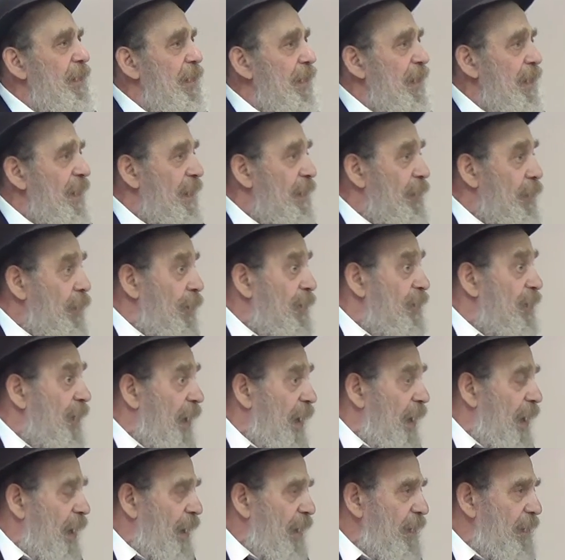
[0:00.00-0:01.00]
It looks
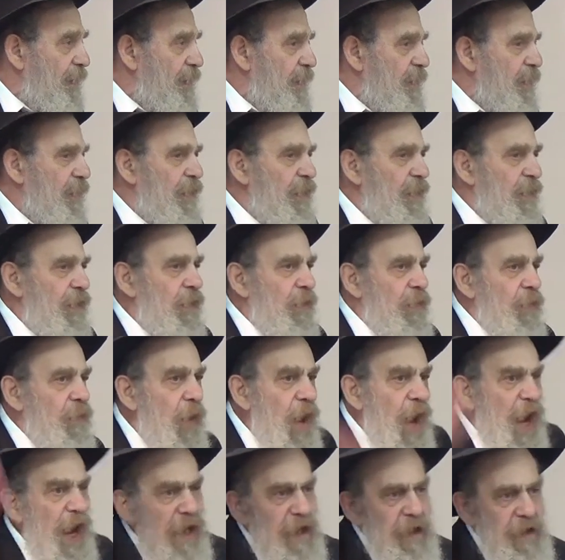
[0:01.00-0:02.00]
hard.
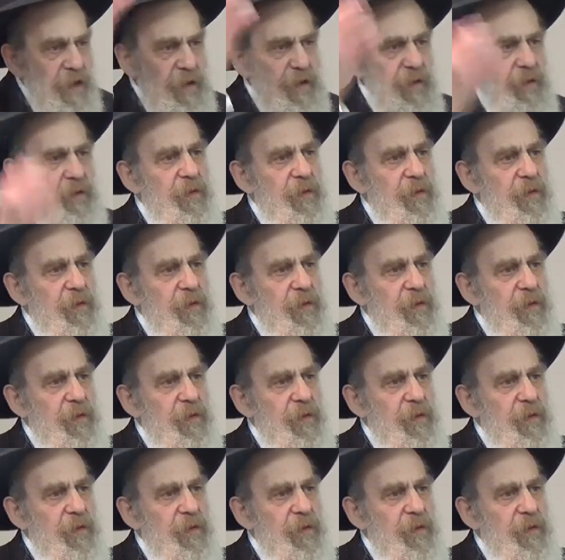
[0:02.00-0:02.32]
Work!